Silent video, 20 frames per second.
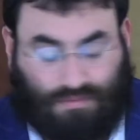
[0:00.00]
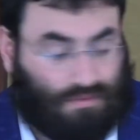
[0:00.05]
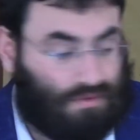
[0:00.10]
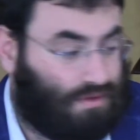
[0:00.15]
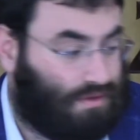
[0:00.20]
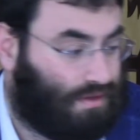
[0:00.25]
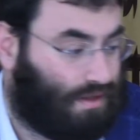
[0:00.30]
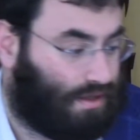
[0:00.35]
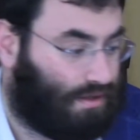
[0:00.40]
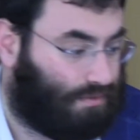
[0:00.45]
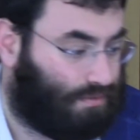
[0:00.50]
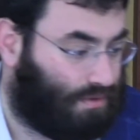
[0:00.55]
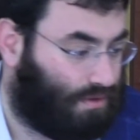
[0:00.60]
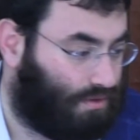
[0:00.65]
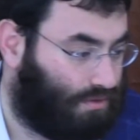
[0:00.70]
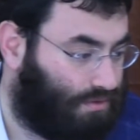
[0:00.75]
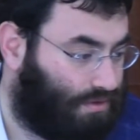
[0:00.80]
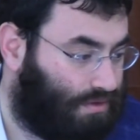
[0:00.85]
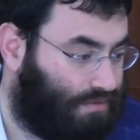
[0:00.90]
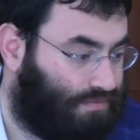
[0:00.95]
Okay, we're
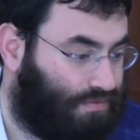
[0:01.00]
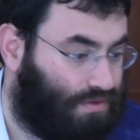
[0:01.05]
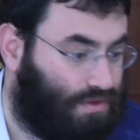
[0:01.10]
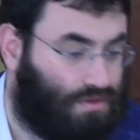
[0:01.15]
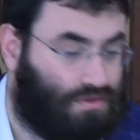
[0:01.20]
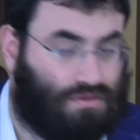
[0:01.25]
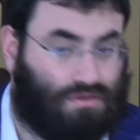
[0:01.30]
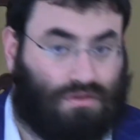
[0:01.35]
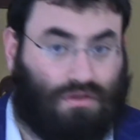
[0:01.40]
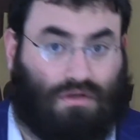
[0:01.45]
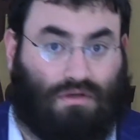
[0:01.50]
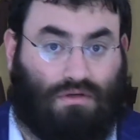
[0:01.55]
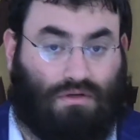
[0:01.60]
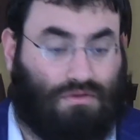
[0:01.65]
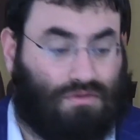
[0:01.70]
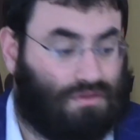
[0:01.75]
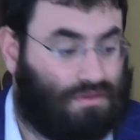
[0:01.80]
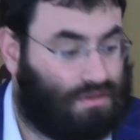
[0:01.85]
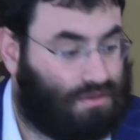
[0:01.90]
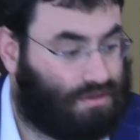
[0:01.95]
holding, for those
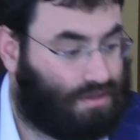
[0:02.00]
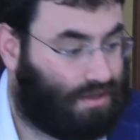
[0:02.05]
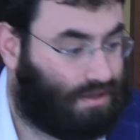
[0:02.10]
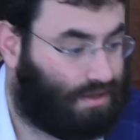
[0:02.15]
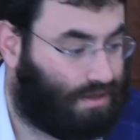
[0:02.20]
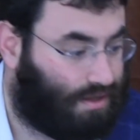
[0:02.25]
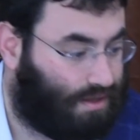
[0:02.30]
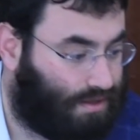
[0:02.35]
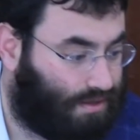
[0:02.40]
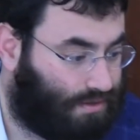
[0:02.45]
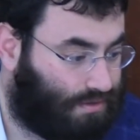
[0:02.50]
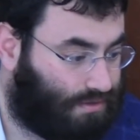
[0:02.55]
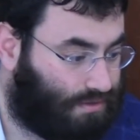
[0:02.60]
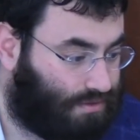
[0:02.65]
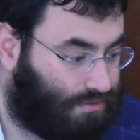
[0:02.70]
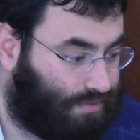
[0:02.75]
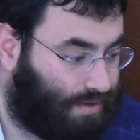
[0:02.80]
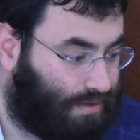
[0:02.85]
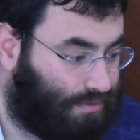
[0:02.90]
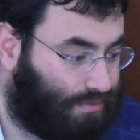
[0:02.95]
using the Torah
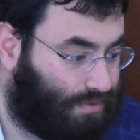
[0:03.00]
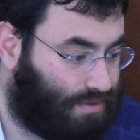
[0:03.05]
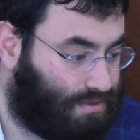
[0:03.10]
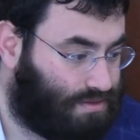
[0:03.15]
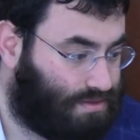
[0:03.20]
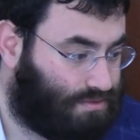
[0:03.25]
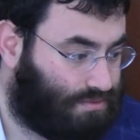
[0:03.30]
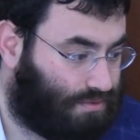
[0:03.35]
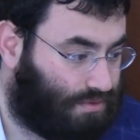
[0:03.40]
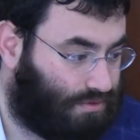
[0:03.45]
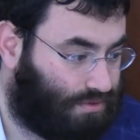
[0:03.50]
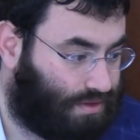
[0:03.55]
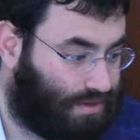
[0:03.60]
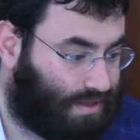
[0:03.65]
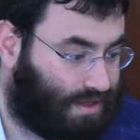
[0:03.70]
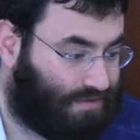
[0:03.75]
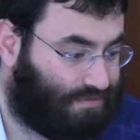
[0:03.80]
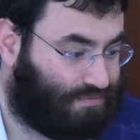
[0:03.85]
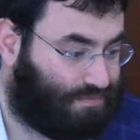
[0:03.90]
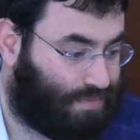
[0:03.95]
the red ones, we're holding
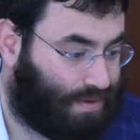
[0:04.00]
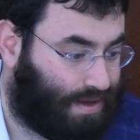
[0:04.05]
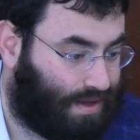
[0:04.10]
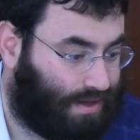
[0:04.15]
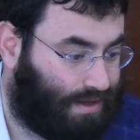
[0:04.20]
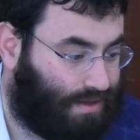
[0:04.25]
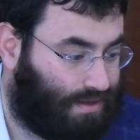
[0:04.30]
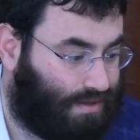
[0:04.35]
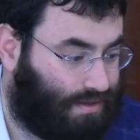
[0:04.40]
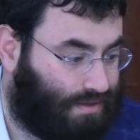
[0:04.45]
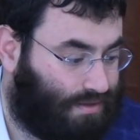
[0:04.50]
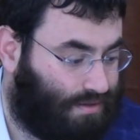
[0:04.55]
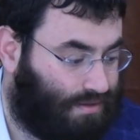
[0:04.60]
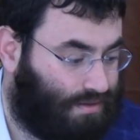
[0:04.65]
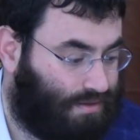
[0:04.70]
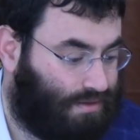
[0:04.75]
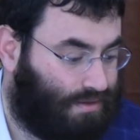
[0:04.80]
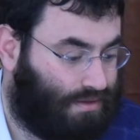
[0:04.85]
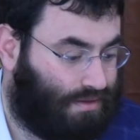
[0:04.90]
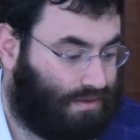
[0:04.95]
daf pei.
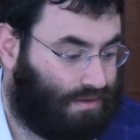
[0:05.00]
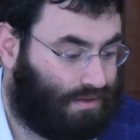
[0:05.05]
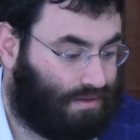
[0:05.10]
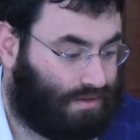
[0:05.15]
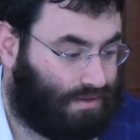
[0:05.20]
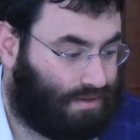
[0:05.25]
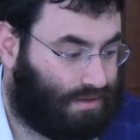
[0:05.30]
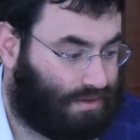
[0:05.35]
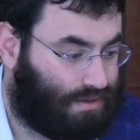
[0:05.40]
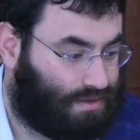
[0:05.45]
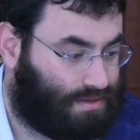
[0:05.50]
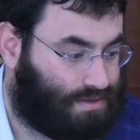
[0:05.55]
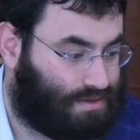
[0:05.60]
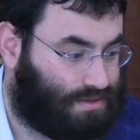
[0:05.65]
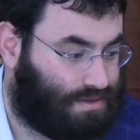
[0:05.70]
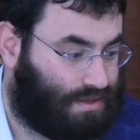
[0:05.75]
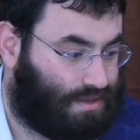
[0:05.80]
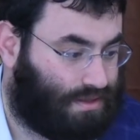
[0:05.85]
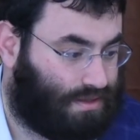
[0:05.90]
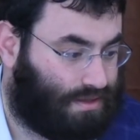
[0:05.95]

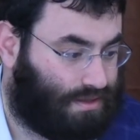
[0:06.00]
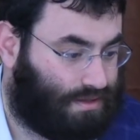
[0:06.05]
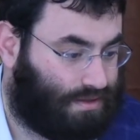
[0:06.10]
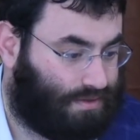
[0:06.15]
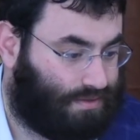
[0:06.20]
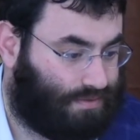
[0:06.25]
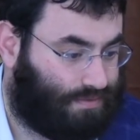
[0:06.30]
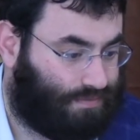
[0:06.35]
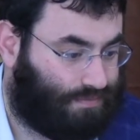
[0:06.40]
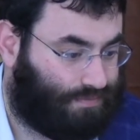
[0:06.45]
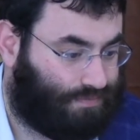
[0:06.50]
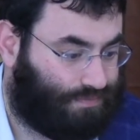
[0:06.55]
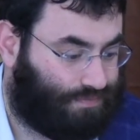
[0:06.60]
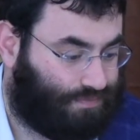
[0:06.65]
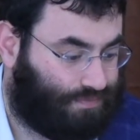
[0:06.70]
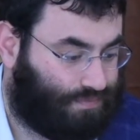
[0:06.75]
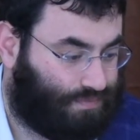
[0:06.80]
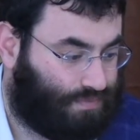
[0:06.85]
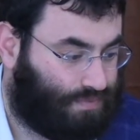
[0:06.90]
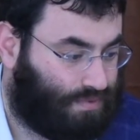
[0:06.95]
It's, the
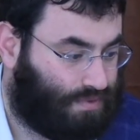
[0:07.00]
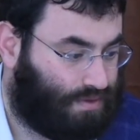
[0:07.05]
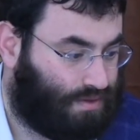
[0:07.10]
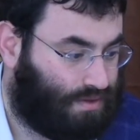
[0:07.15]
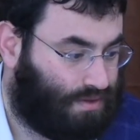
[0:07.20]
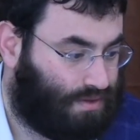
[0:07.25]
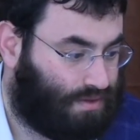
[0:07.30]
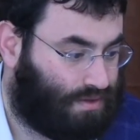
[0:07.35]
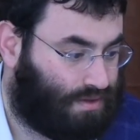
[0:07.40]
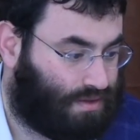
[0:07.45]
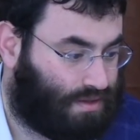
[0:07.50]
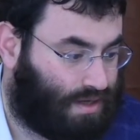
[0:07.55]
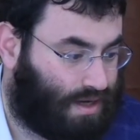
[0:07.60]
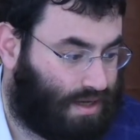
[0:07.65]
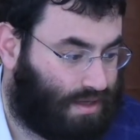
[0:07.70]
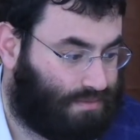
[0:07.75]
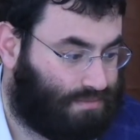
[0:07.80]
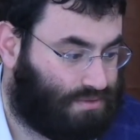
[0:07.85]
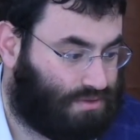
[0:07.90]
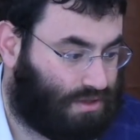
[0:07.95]

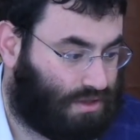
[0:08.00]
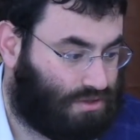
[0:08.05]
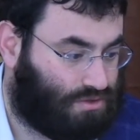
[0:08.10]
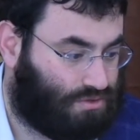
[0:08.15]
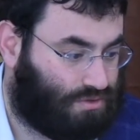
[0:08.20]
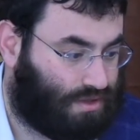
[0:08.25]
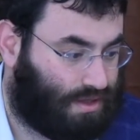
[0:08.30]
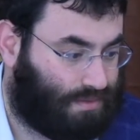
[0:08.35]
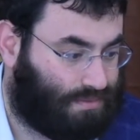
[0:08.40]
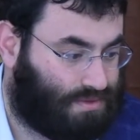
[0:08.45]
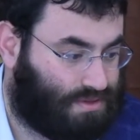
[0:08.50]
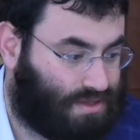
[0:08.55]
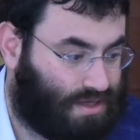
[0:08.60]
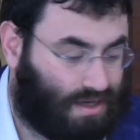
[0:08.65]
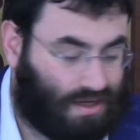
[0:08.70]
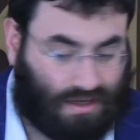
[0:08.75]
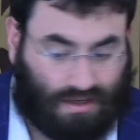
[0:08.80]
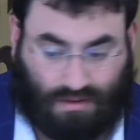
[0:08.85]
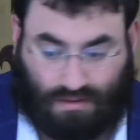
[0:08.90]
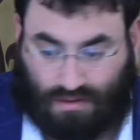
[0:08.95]
column starts with
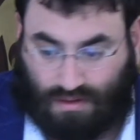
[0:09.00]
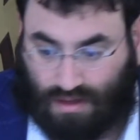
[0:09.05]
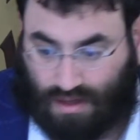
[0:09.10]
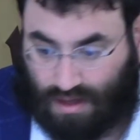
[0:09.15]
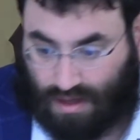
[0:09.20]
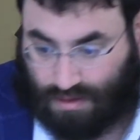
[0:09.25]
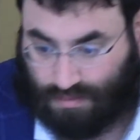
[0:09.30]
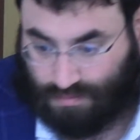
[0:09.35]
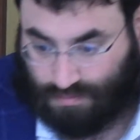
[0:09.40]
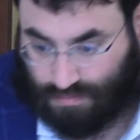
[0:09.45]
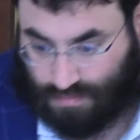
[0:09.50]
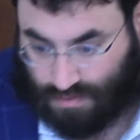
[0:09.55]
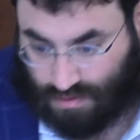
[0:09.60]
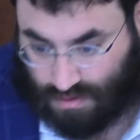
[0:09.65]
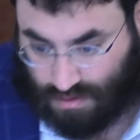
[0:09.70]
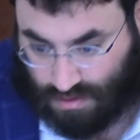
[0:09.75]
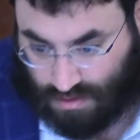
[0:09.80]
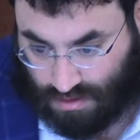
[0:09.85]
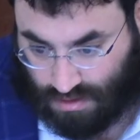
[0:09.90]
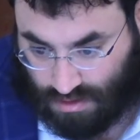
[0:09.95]
emtza'acha
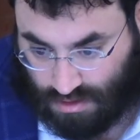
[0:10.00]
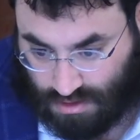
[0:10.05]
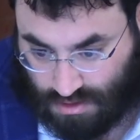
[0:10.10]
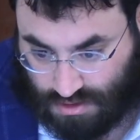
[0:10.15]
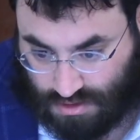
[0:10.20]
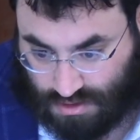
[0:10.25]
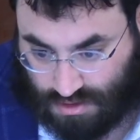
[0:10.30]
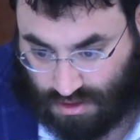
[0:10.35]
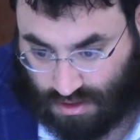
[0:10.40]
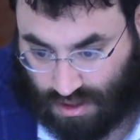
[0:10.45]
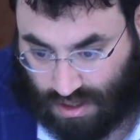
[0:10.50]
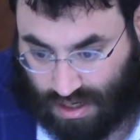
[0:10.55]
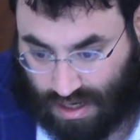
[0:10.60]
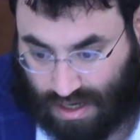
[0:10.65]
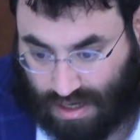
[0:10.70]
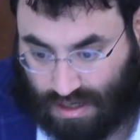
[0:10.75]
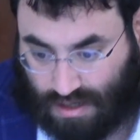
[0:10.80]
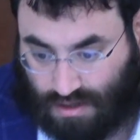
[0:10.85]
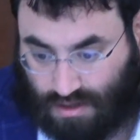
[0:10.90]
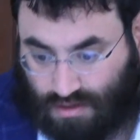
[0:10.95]

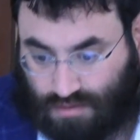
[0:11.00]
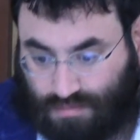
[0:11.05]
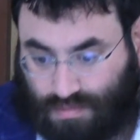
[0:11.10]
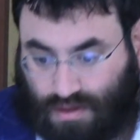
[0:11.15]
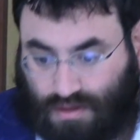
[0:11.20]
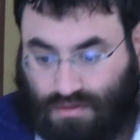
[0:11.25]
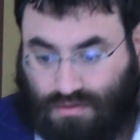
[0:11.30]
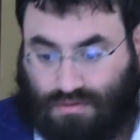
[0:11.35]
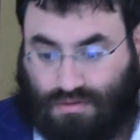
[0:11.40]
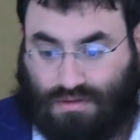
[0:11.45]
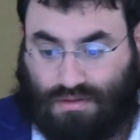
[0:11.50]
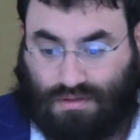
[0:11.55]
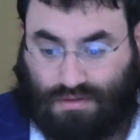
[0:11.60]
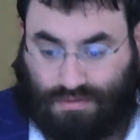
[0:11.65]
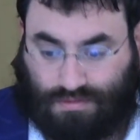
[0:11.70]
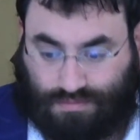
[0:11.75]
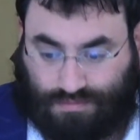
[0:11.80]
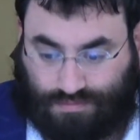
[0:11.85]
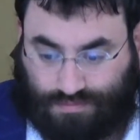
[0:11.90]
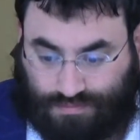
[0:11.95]

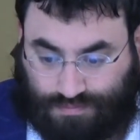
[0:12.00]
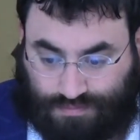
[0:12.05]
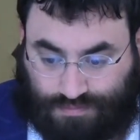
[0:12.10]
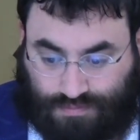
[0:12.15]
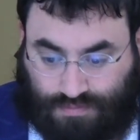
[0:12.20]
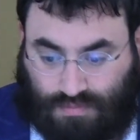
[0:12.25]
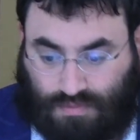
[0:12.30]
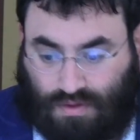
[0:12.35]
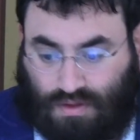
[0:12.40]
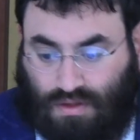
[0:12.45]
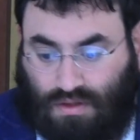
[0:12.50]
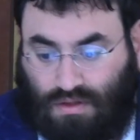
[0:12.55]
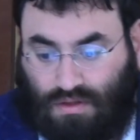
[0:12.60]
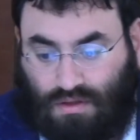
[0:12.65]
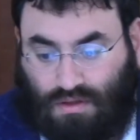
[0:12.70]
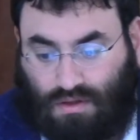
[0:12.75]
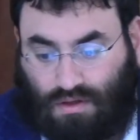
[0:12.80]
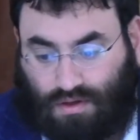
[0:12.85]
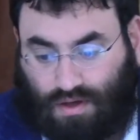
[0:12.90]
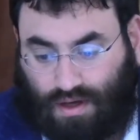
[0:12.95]
b'chutz.
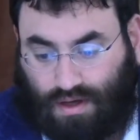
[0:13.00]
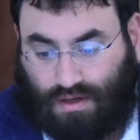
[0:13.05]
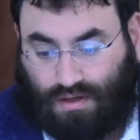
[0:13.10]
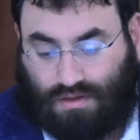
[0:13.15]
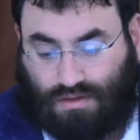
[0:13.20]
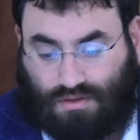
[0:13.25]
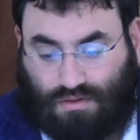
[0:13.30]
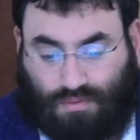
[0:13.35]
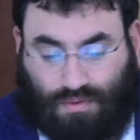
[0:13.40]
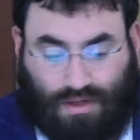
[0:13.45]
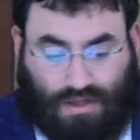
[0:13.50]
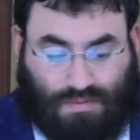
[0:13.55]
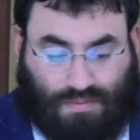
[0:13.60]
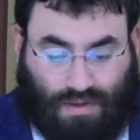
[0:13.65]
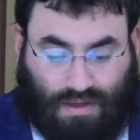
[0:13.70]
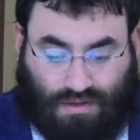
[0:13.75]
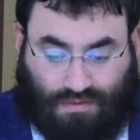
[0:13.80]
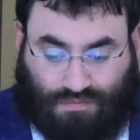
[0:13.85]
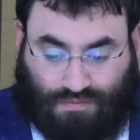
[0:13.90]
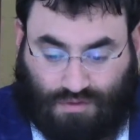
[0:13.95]
Okay, so we
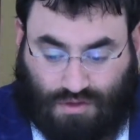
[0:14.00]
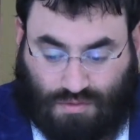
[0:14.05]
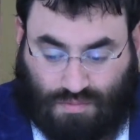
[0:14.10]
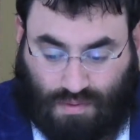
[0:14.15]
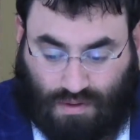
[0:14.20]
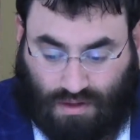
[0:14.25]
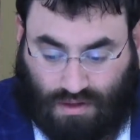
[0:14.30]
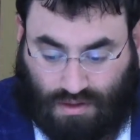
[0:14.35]
explained the first part of the